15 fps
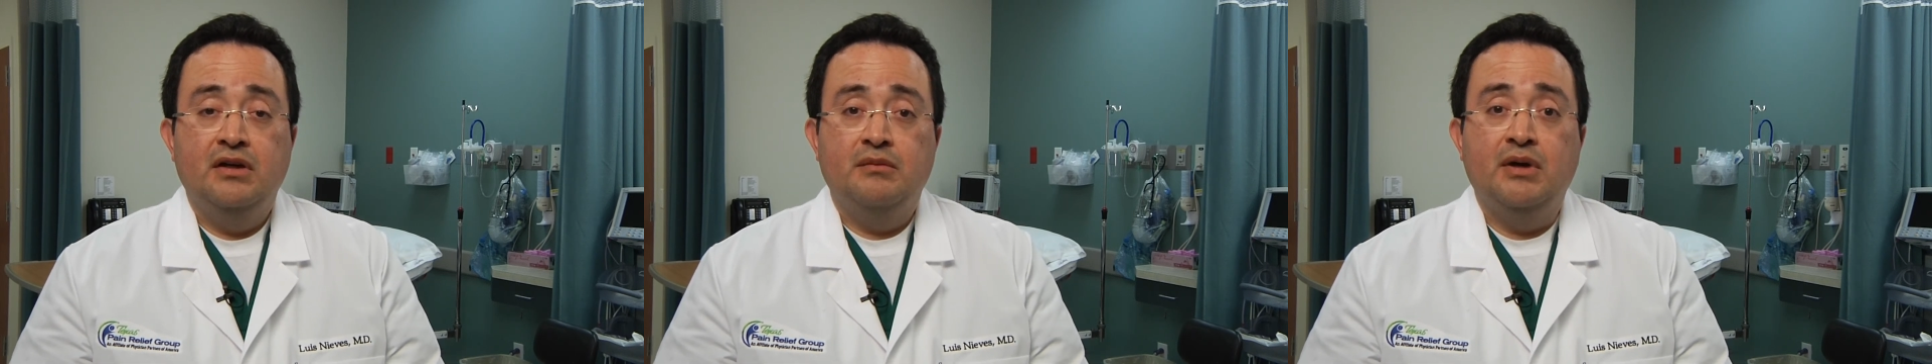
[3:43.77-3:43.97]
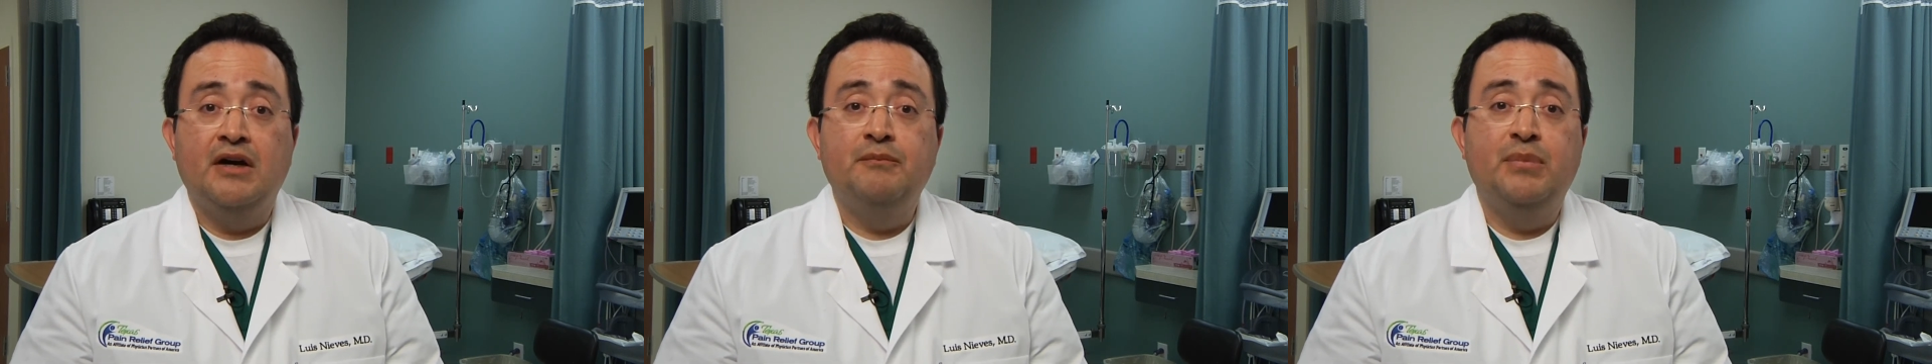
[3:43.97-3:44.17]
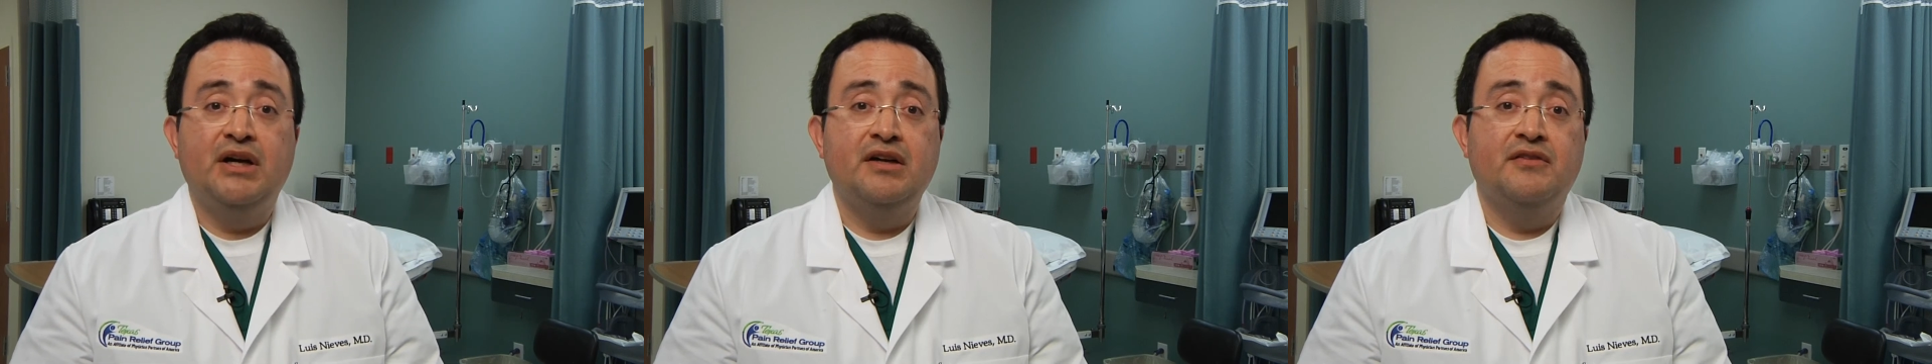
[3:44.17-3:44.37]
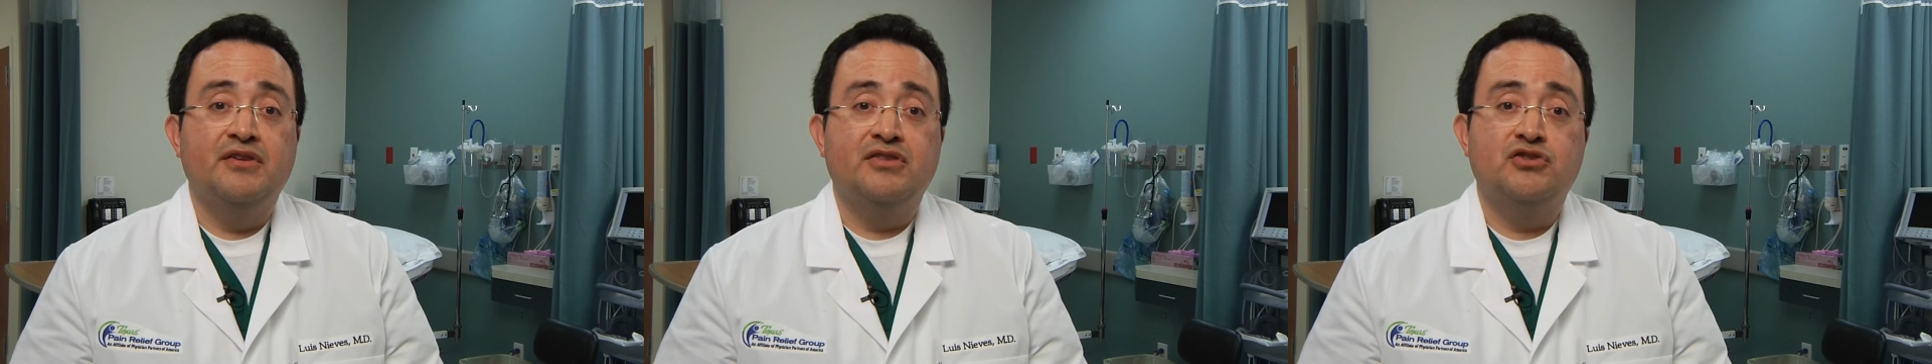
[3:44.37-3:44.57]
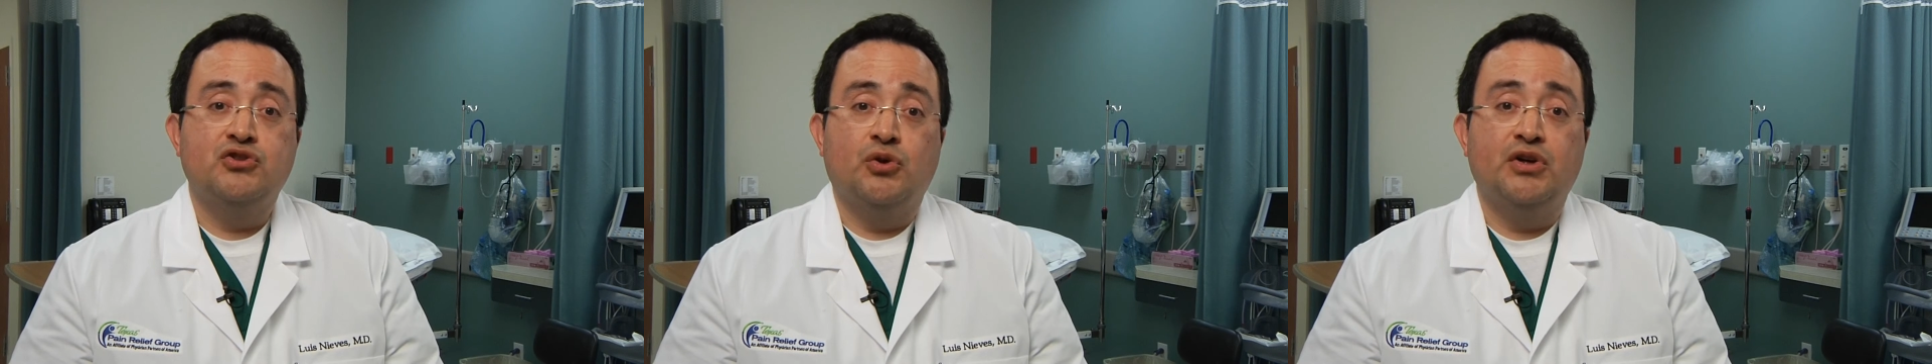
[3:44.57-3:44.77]
but of a
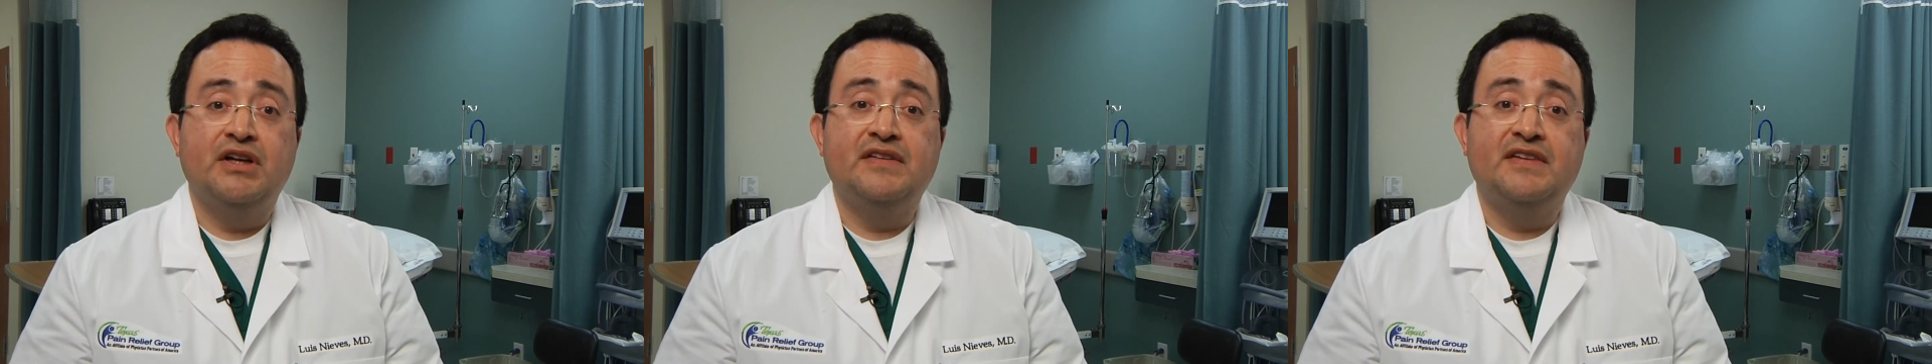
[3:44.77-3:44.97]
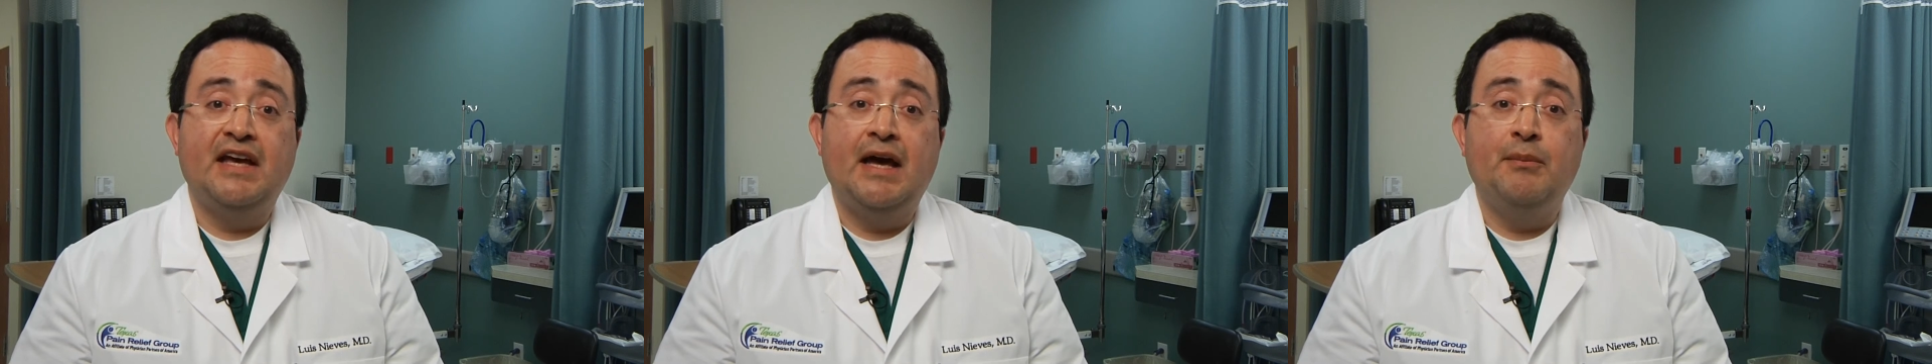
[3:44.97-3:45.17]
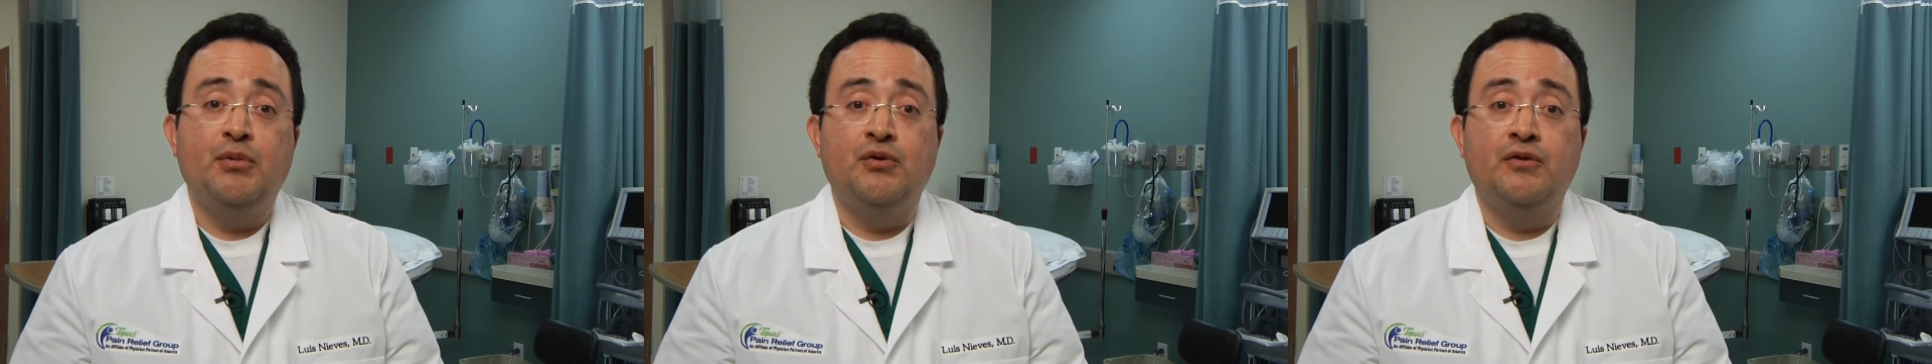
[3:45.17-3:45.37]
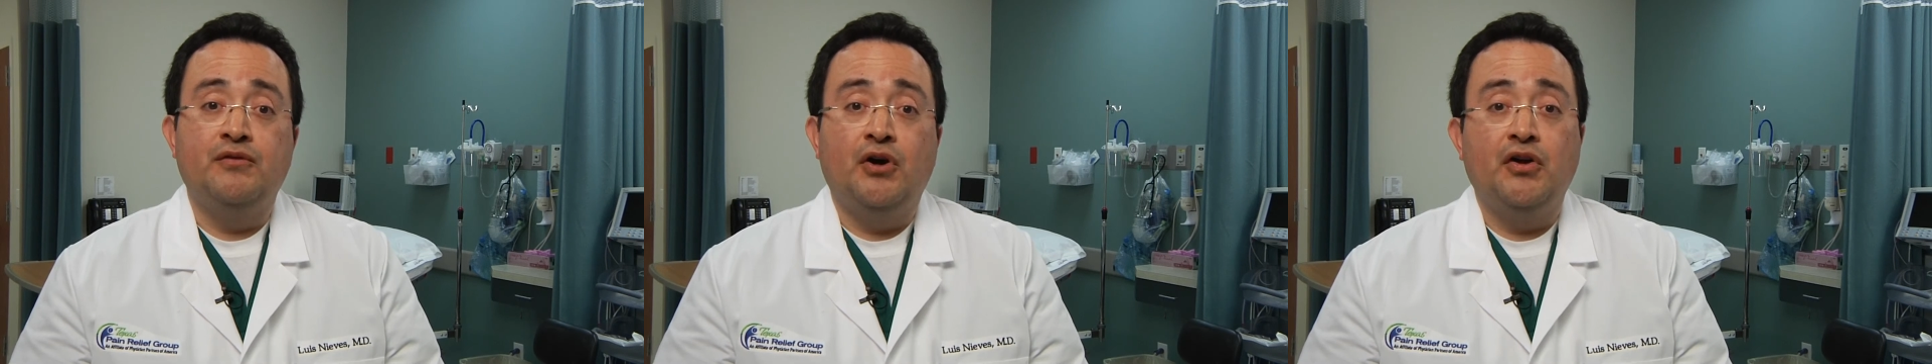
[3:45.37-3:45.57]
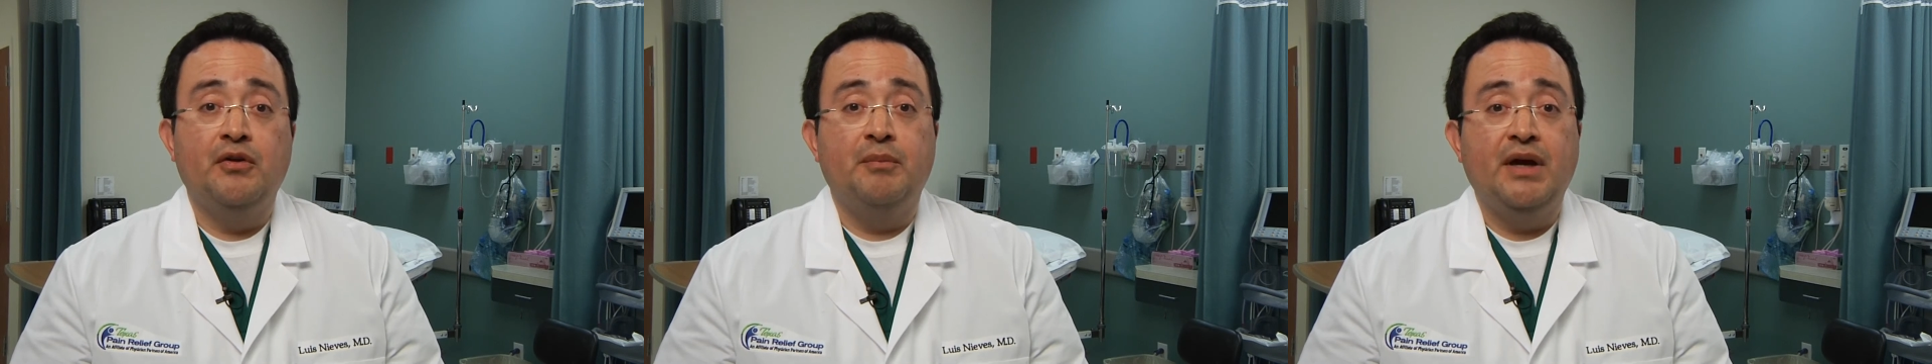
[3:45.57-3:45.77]
short example of
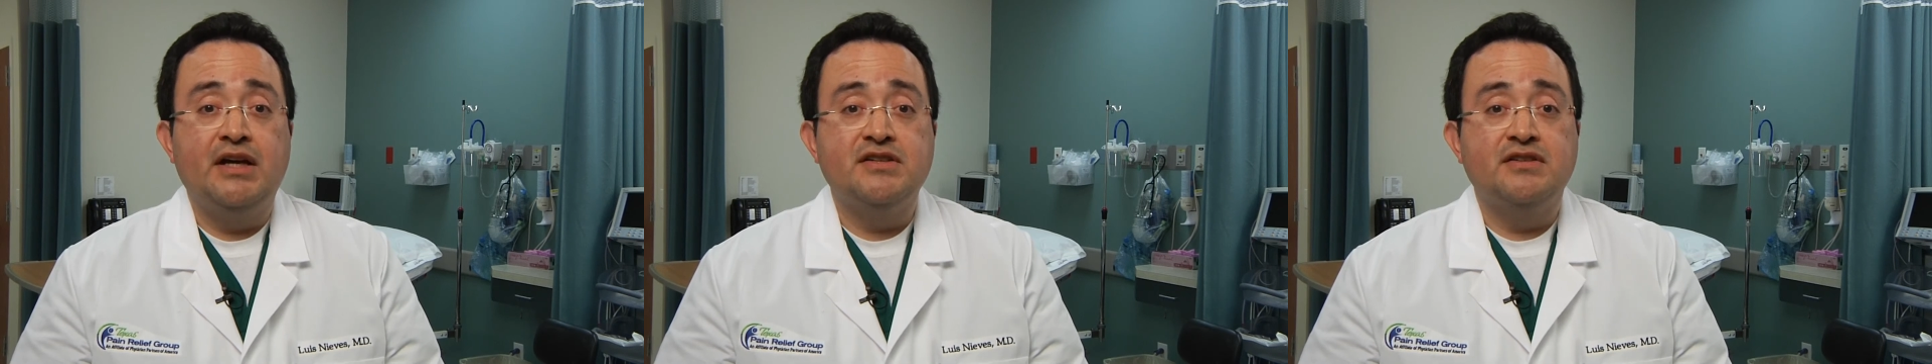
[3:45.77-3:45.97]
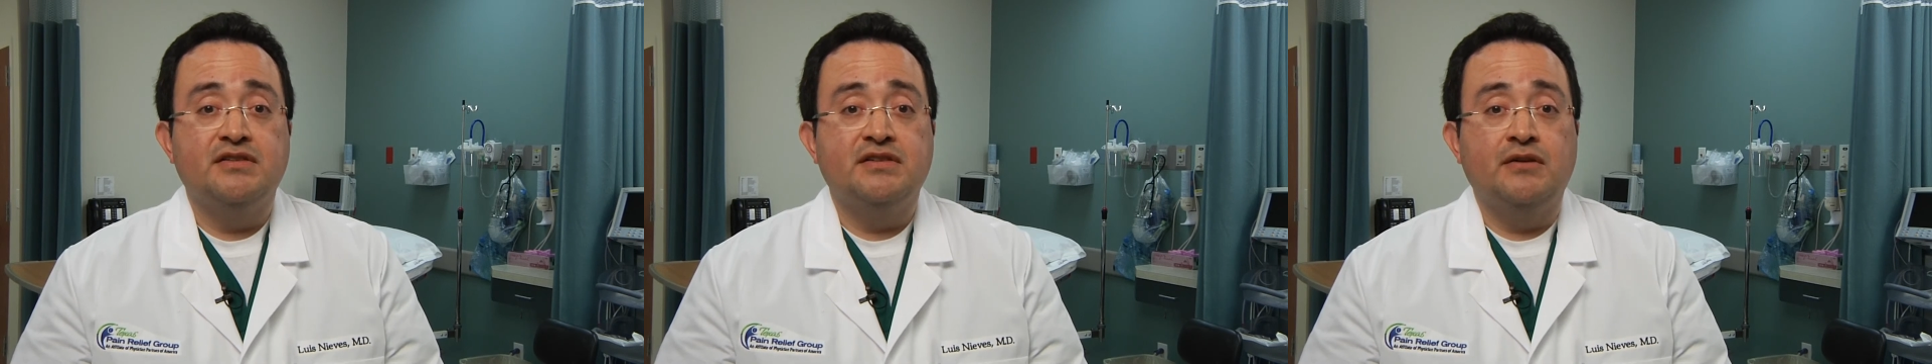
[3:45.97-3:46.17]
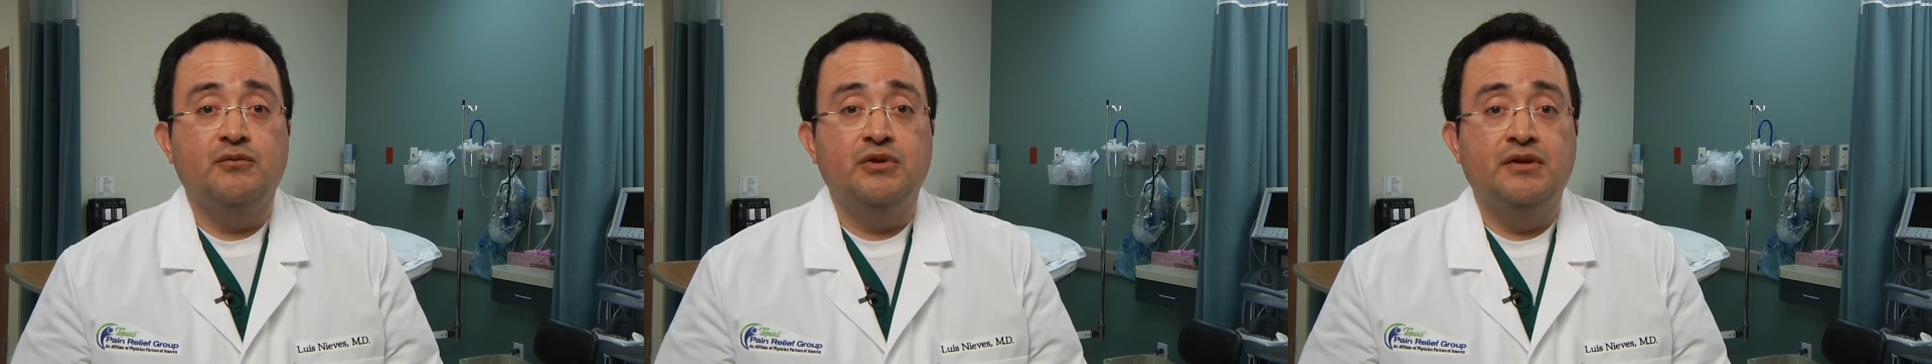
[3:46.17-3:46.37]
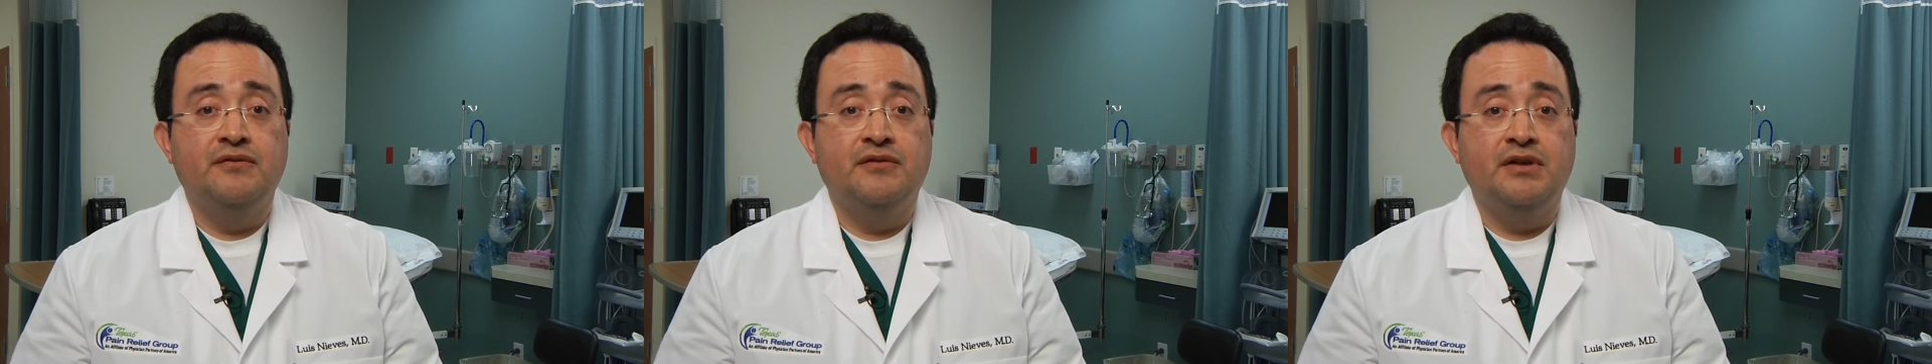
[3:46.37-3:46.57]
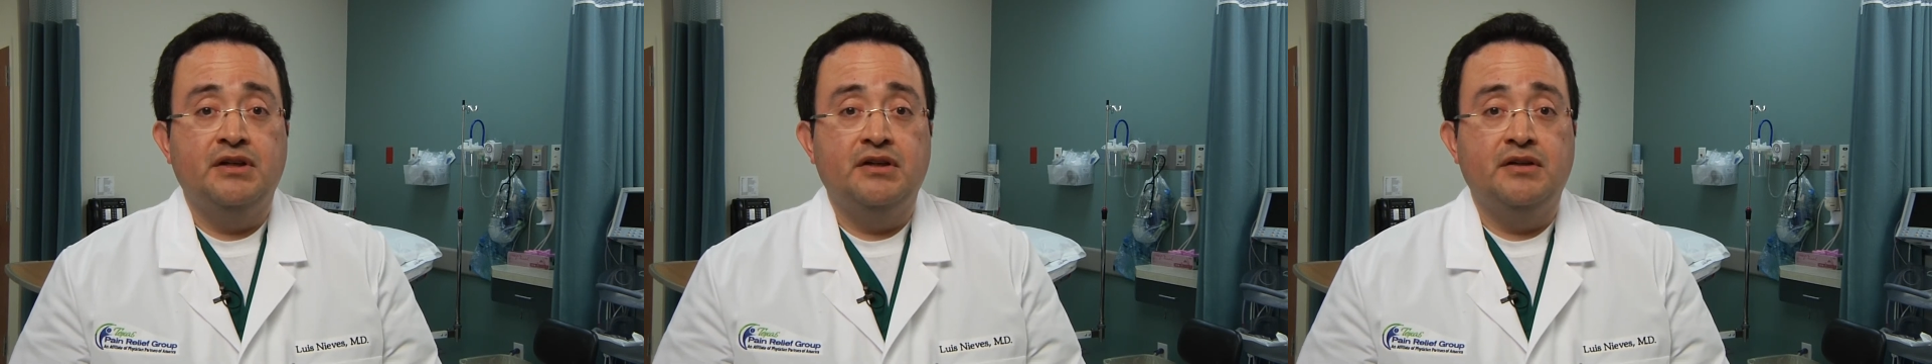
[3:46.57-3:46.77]
all the patients that we've